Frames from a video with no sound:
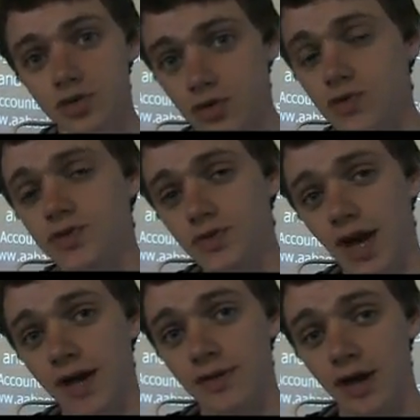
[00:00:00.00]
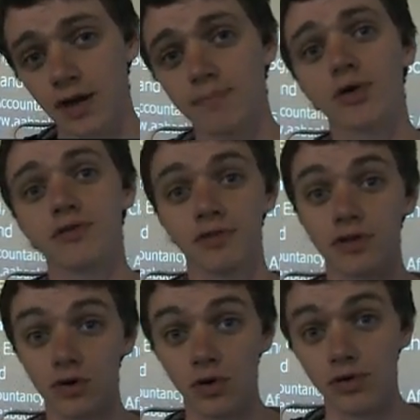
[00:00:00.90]
to Sudan, both for the
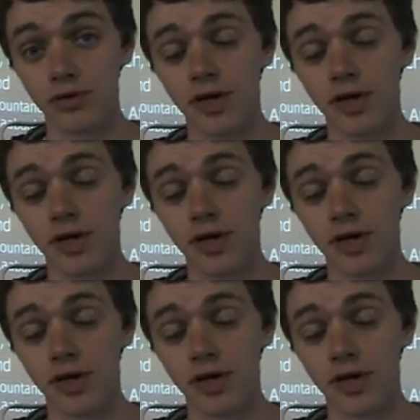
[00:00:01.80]
north